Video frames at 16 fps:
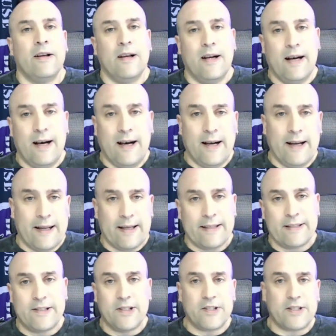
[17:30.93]

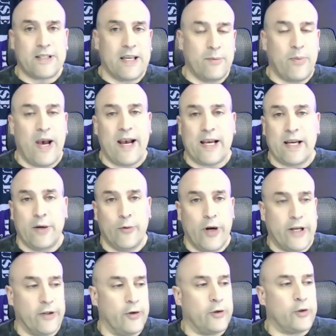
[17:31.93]
and just get back on a
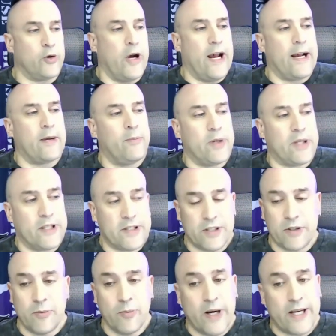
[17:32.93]
regular track,
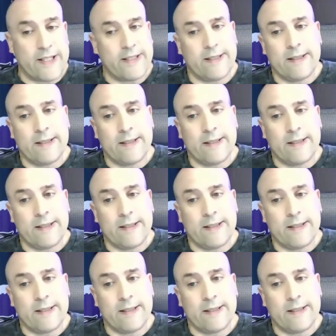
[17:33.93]
because you might,